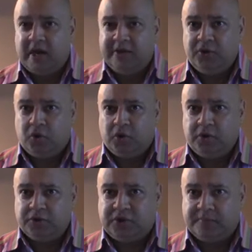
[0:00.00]

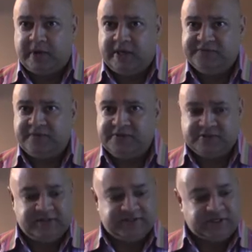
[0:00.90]
your top guys first
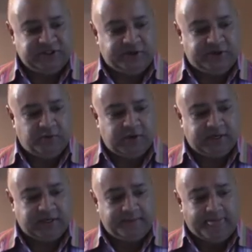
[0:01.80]
that it's actually going to
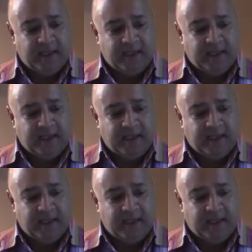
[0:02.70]
work.